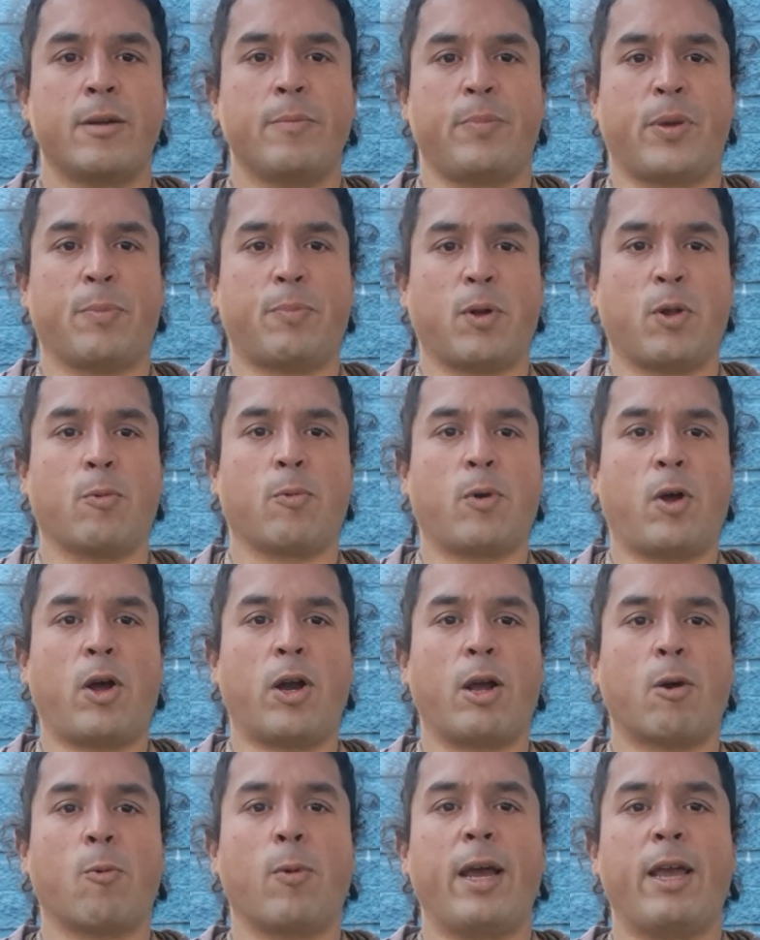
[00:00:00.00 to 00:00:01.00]
People run
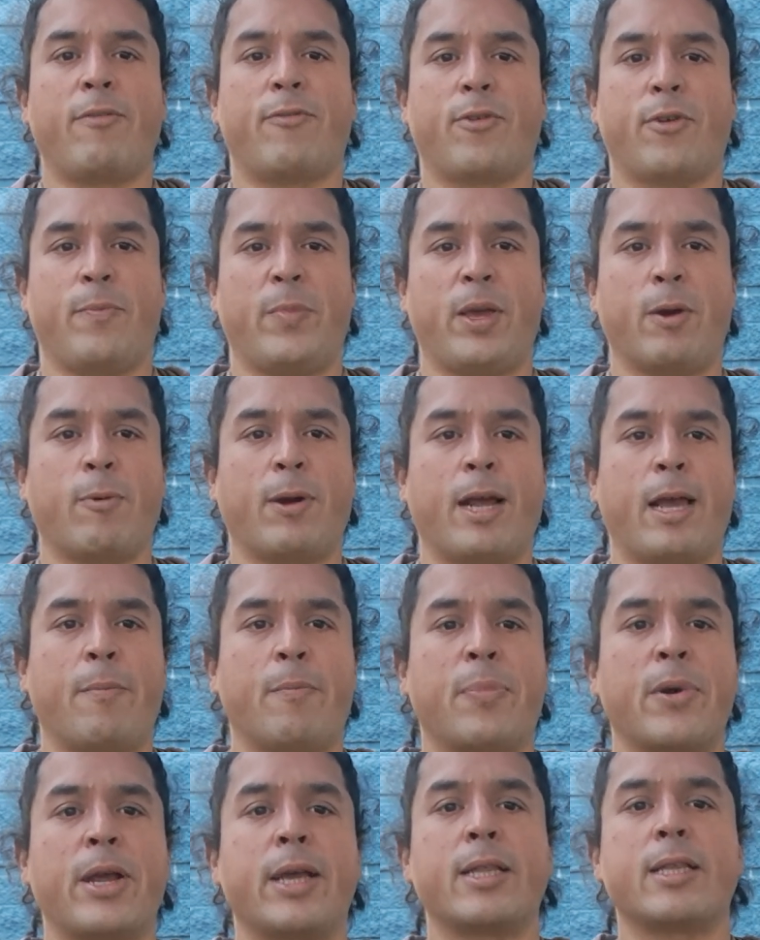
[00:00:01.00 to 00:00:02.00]
away from me when I
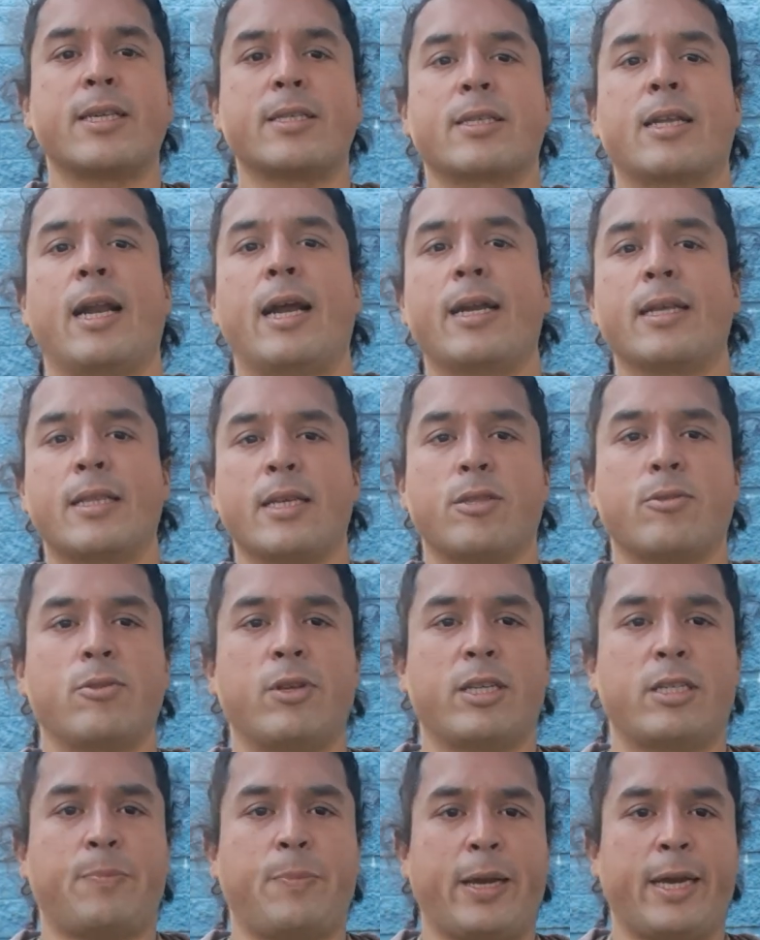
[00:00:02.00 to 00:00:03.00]
bring this clarity to
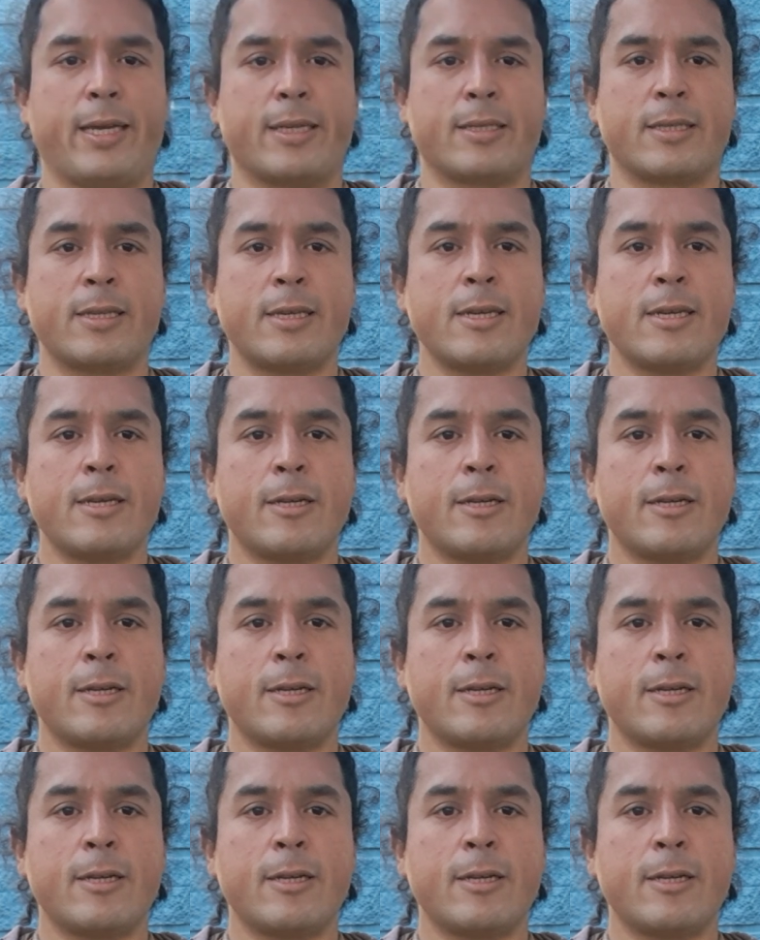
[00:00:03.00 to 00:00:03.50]
the space.